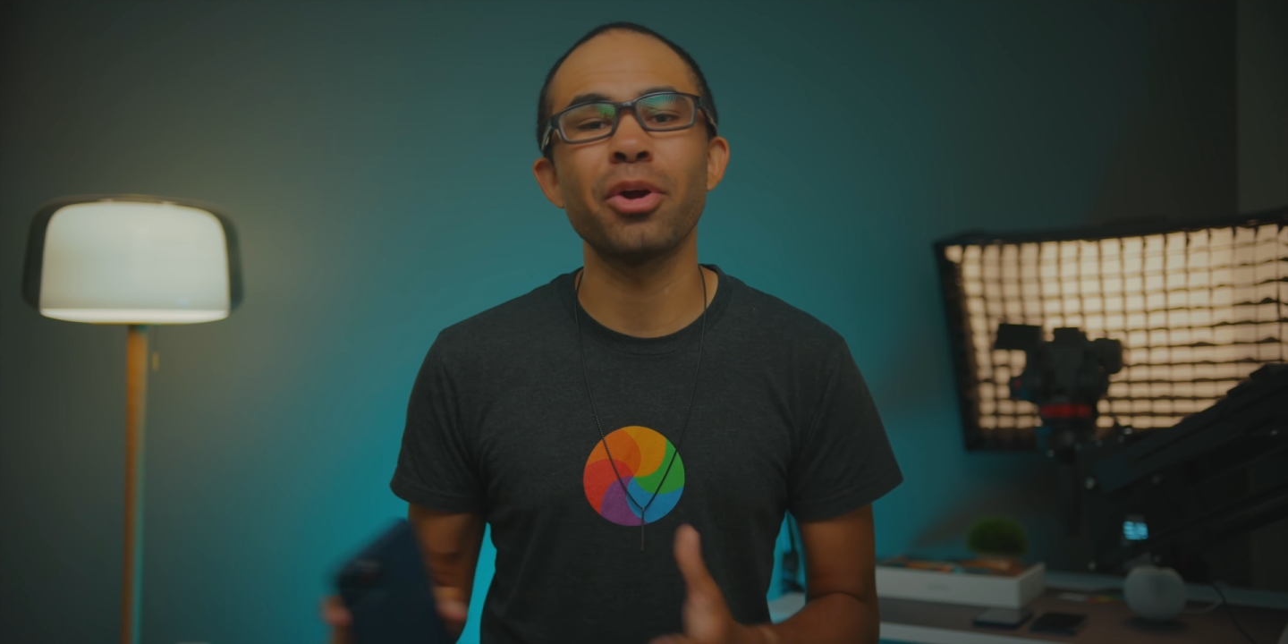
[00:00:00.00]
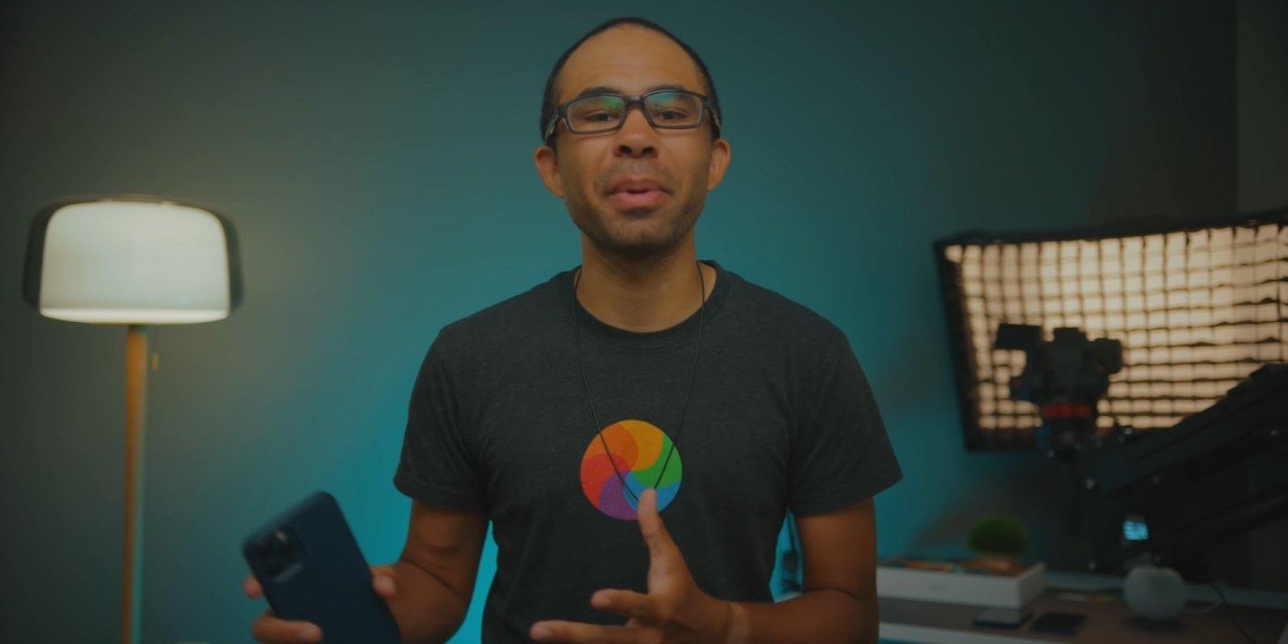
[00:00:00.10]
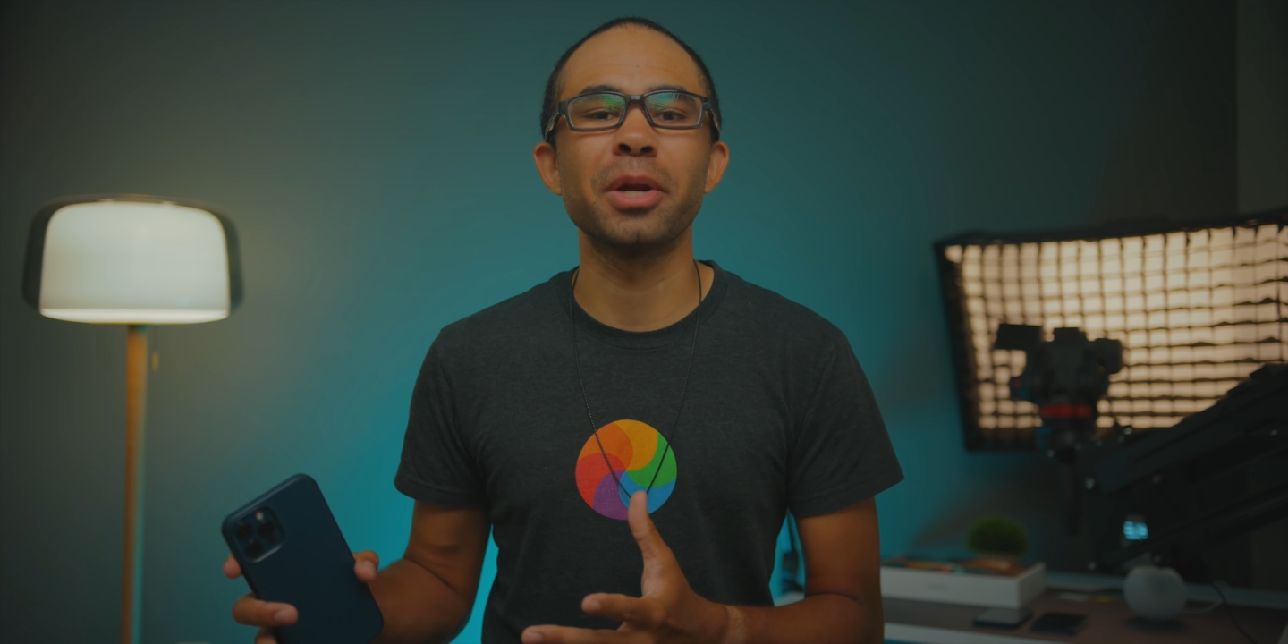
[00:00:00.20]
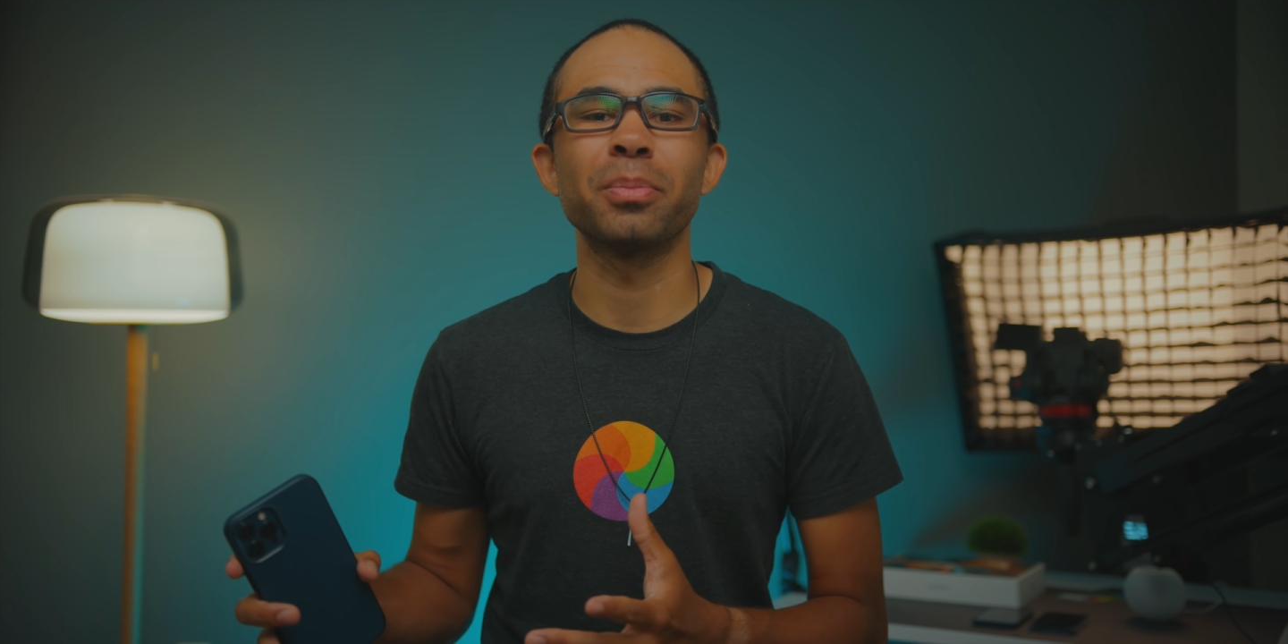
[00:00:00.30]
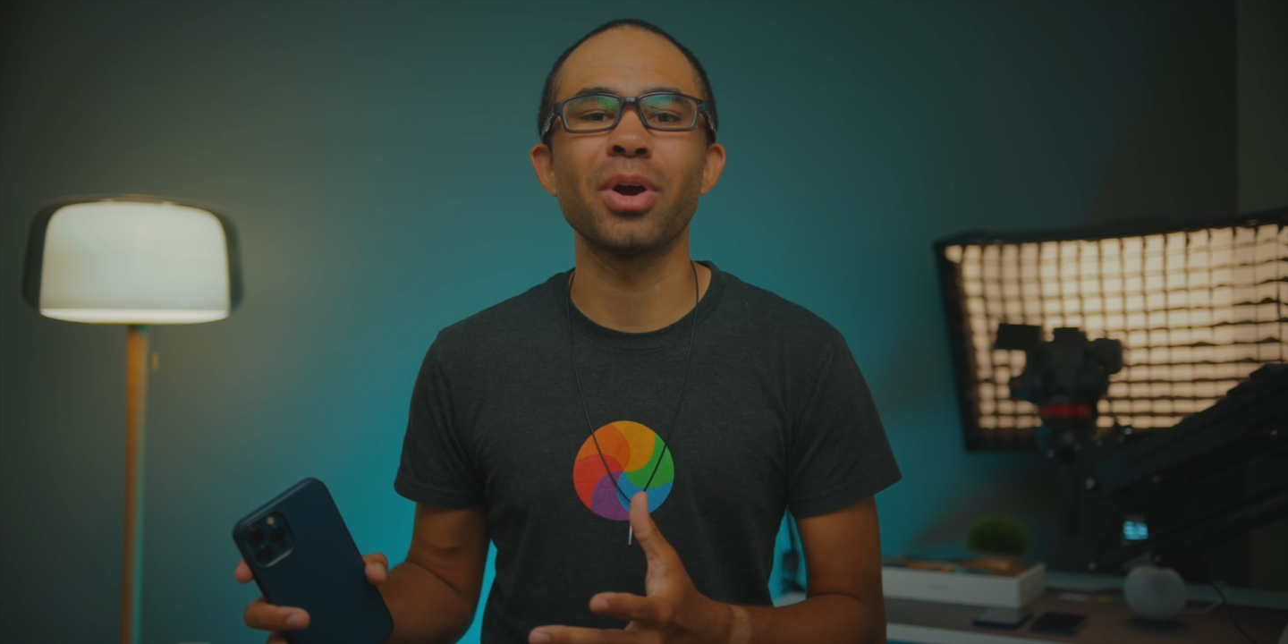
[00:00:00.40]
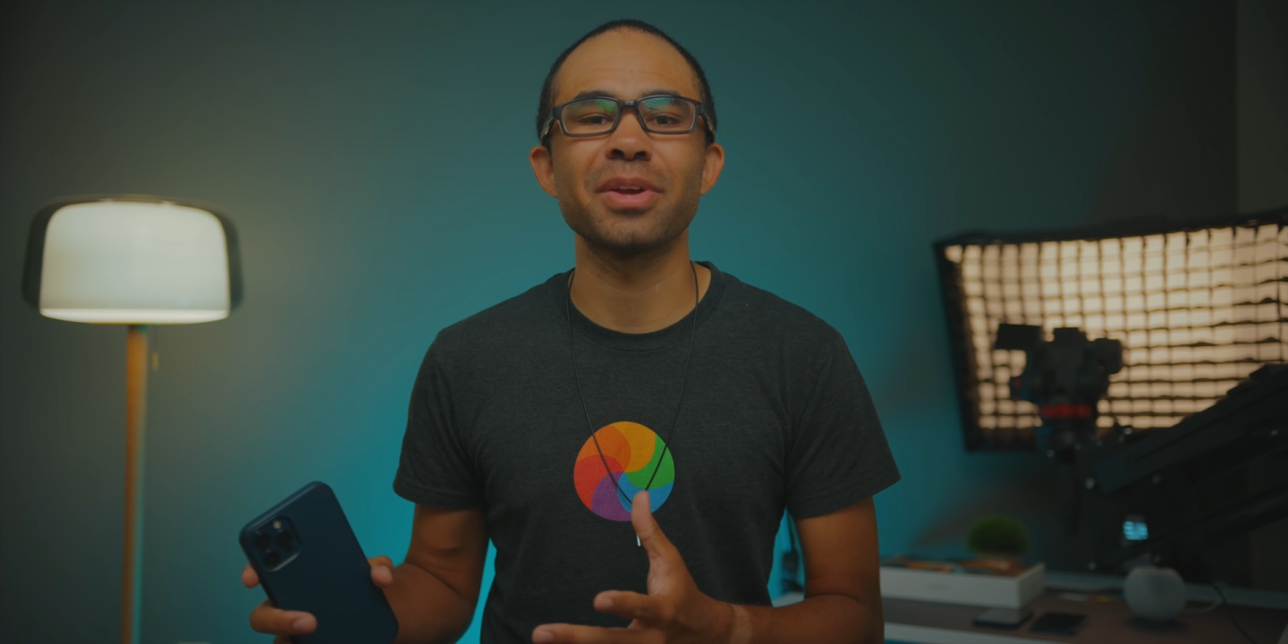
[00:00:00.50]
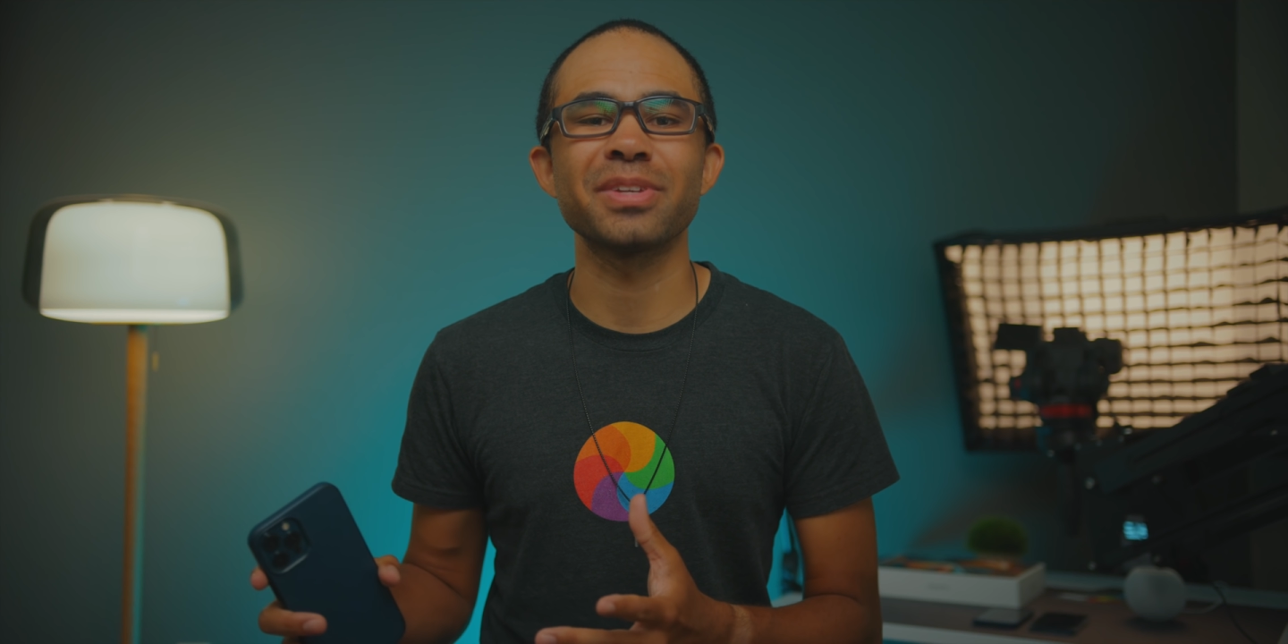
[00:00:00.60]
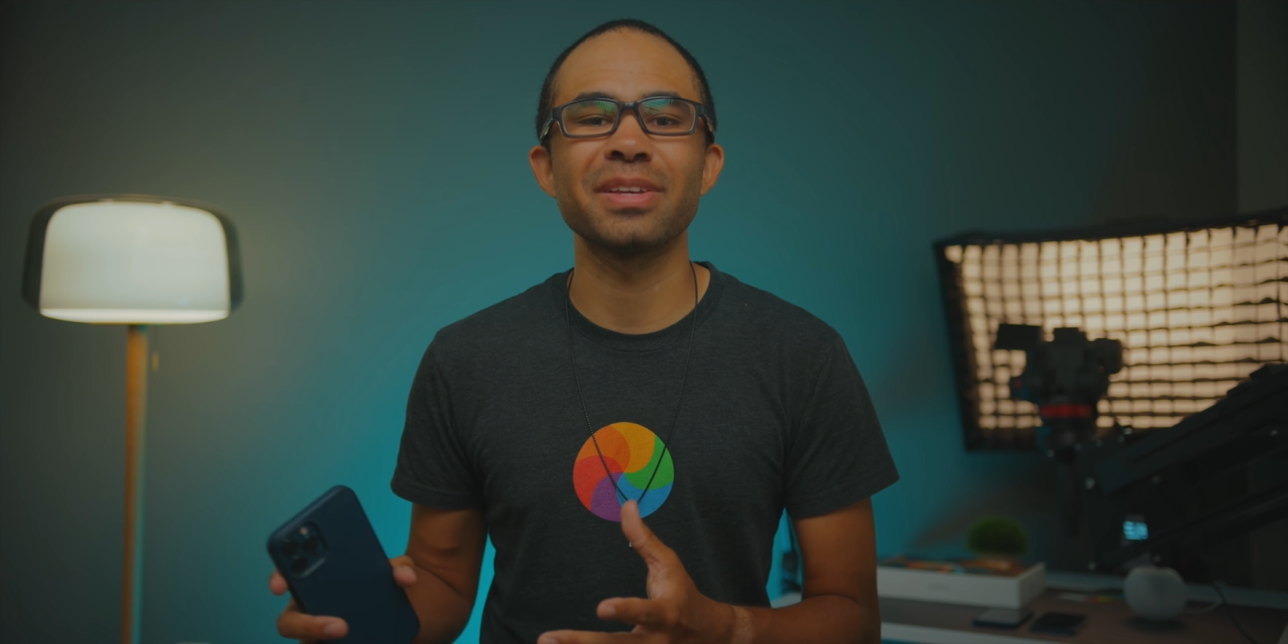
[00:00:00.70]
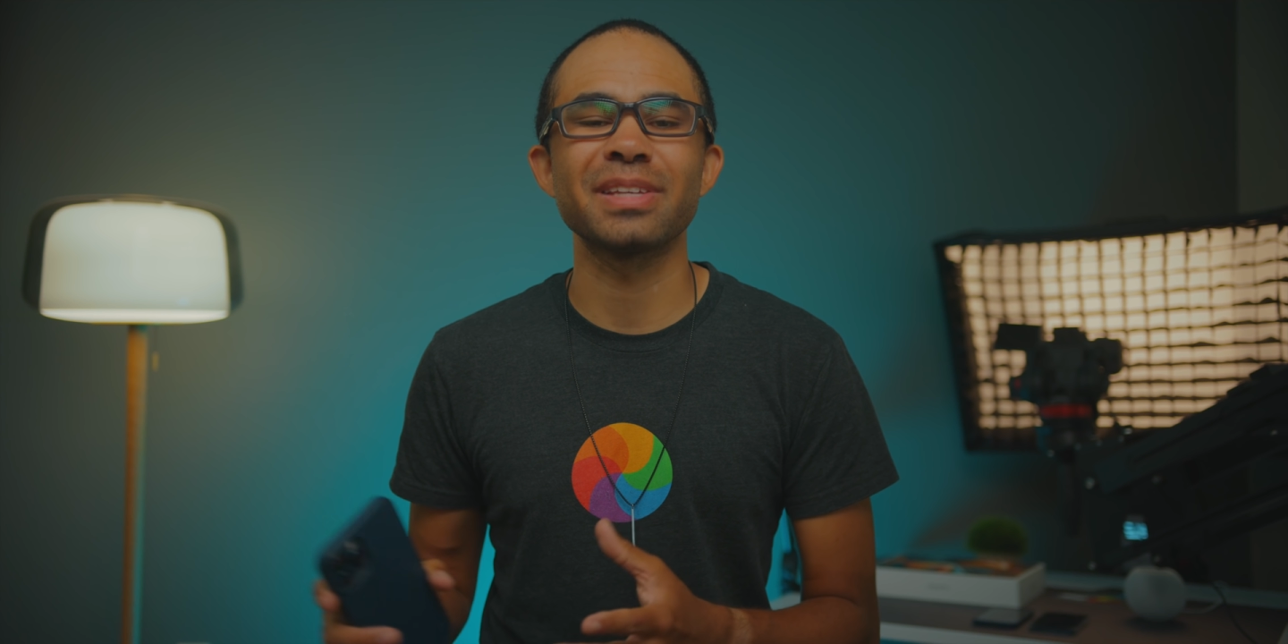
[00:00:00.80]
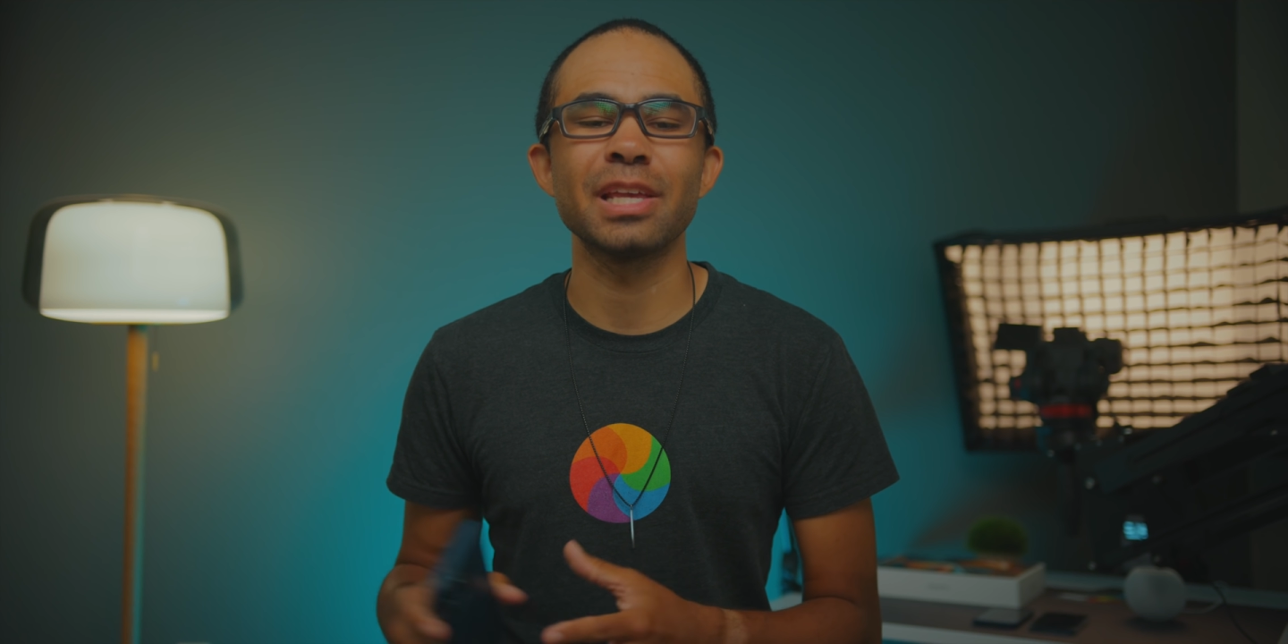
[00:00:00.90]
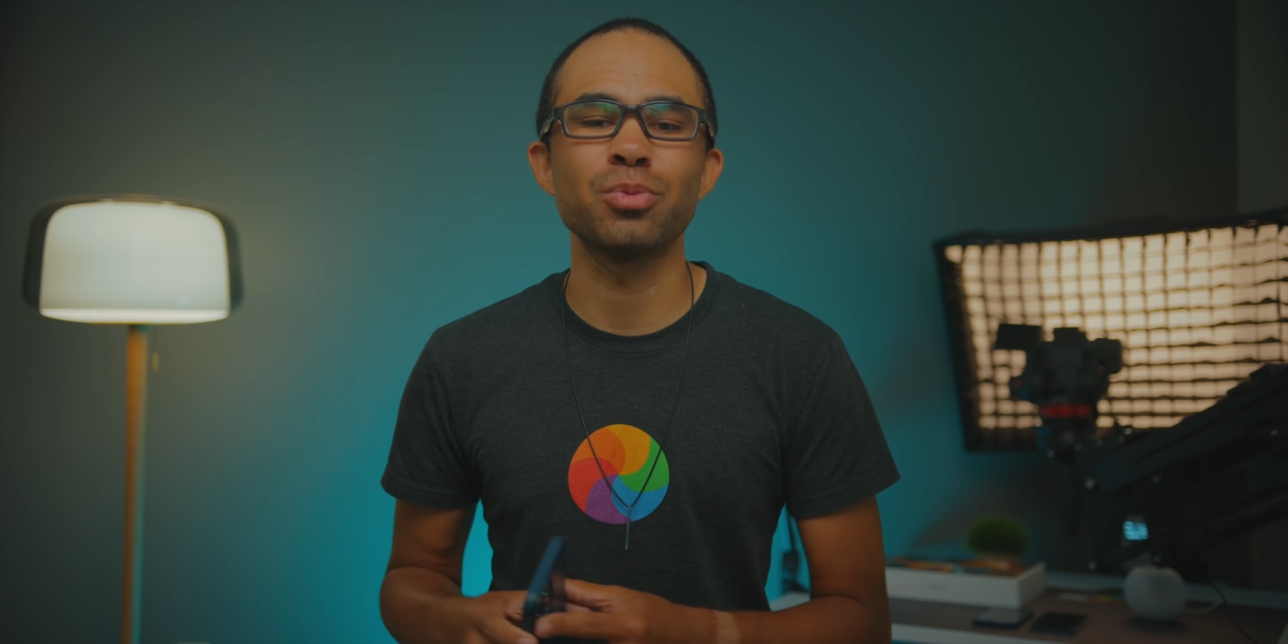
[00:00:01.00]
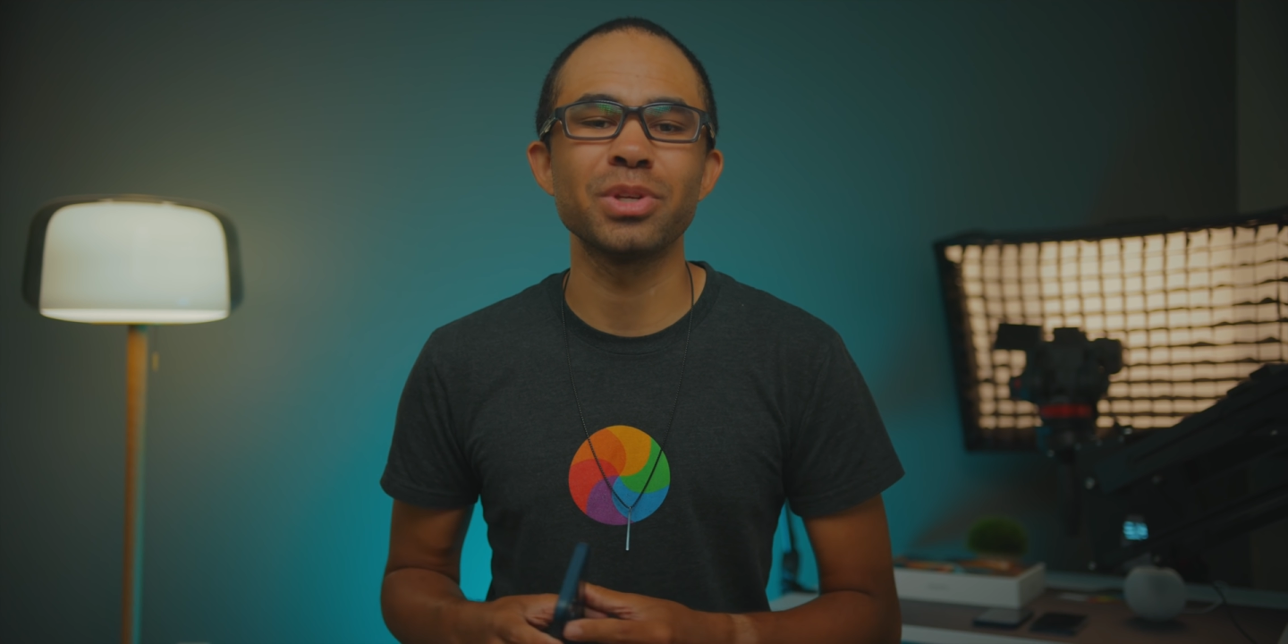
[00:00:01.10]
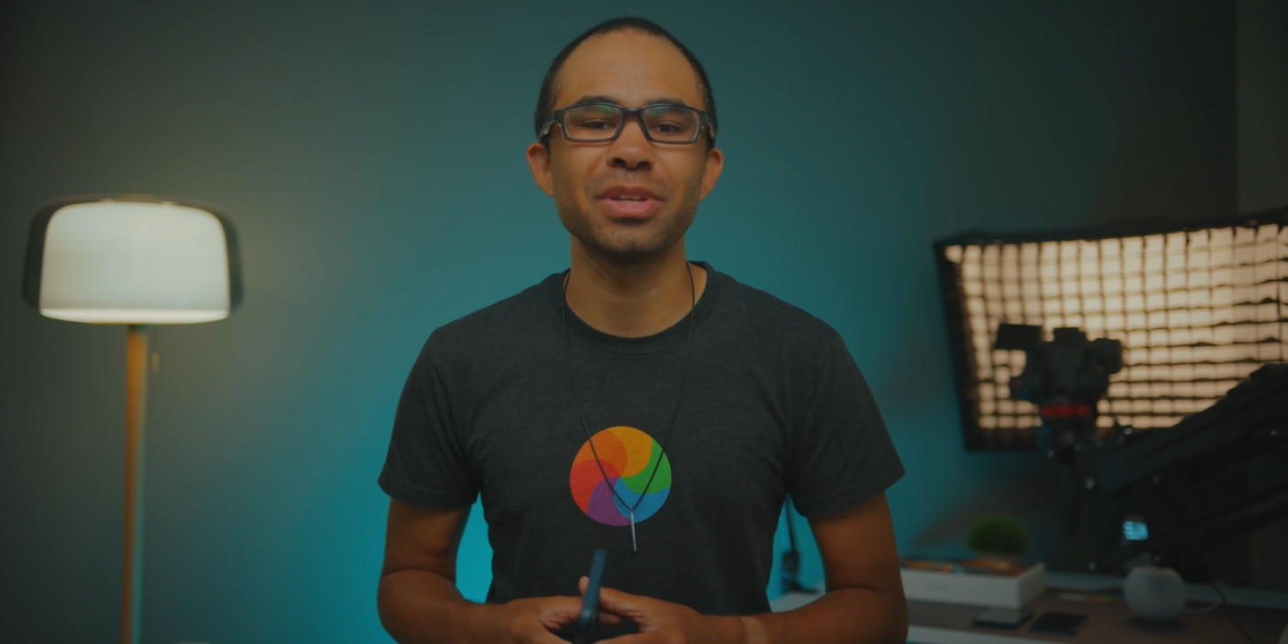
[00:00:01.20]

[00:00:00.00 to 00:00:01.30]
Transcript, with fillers: beta process as we